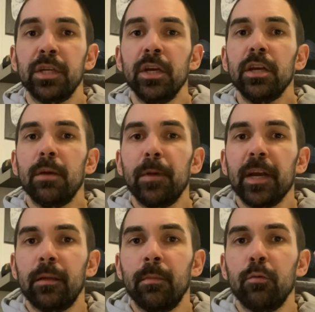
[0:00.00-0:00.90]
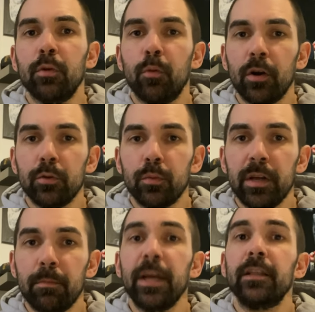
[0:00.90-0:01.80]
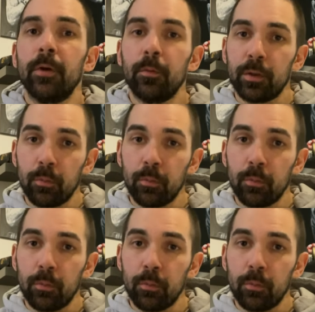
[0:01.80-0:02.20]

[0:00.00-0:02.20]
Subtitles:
You can pick them out with worldwide, pick them up with